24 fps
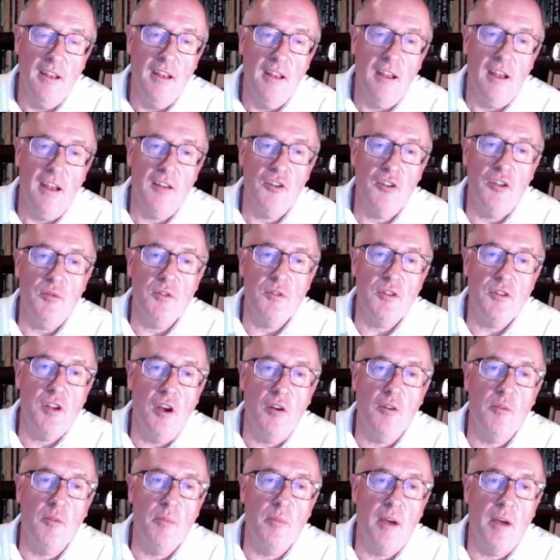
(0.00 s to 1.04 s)
And she was
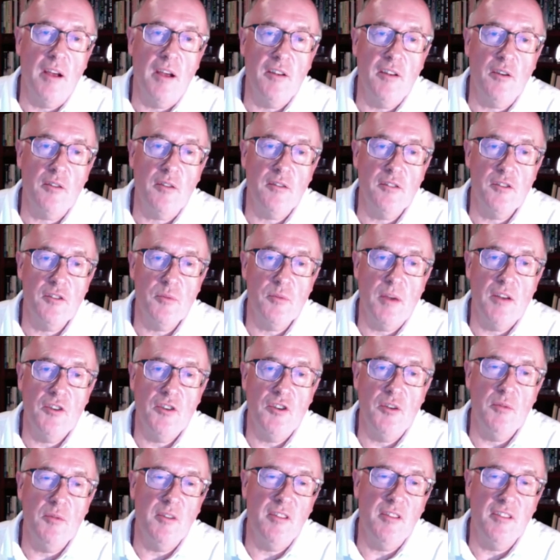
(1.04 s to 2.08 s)
told by doctors when
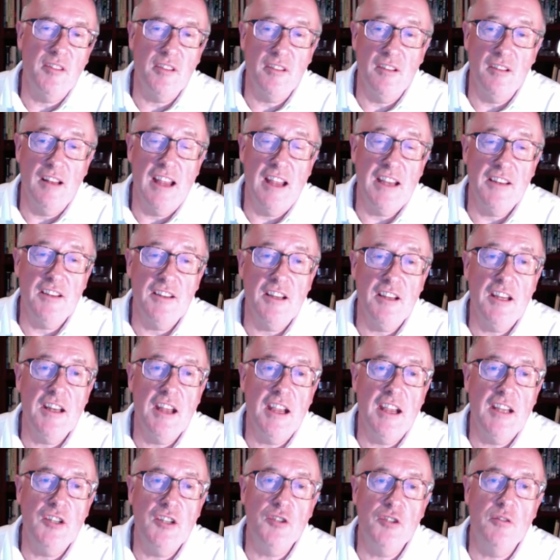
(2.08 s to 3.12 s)
she was a late
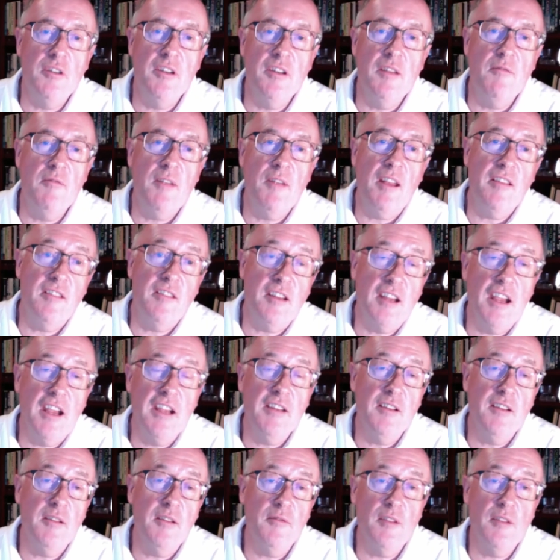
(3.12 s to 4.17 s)
teenager and
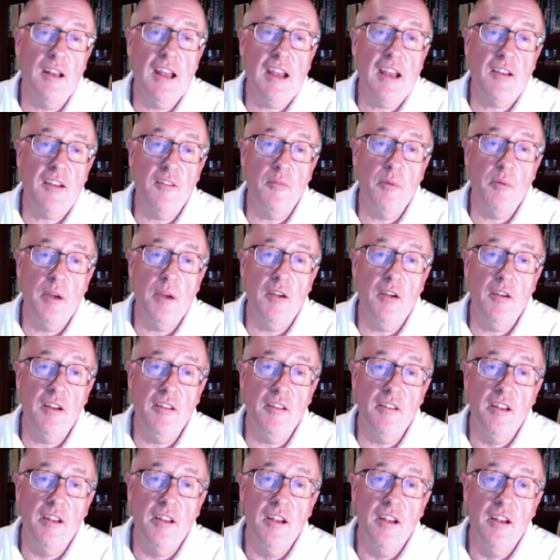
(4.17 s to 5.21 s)
investigated for lack of
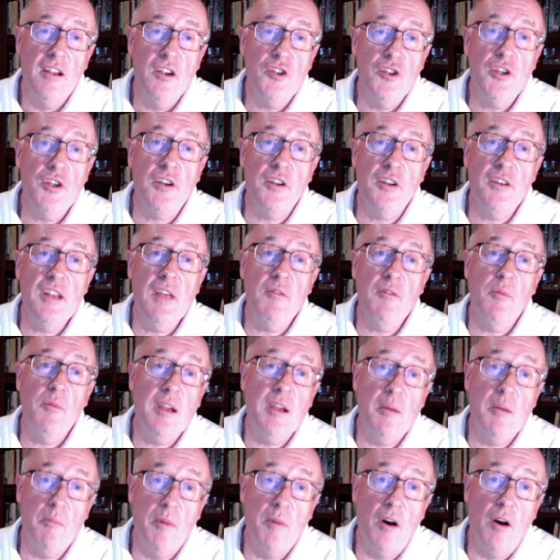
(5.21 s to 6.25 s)
periods, she could never
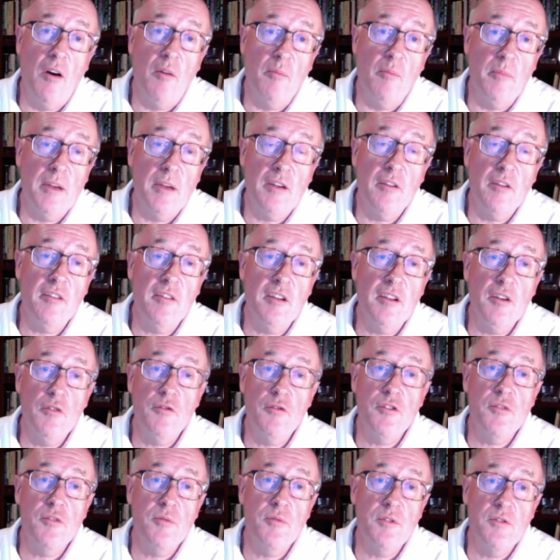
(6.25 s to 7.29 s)
be a mom because the
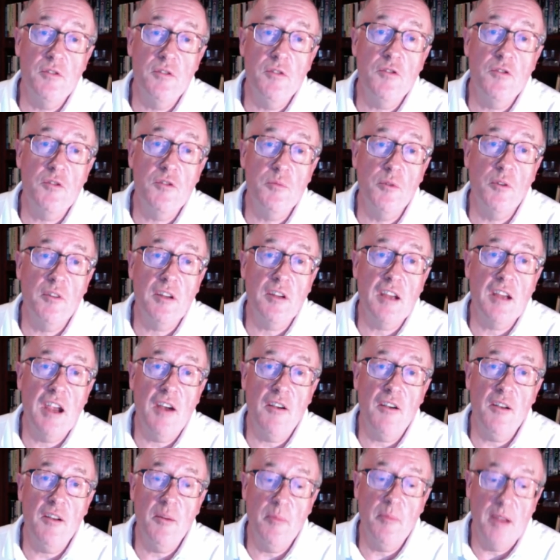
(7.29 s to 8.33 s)
uterus was too small to
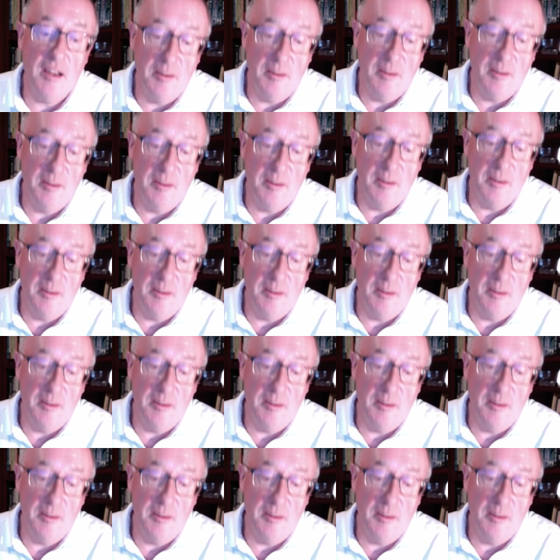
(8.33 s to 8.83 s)
carry a baby.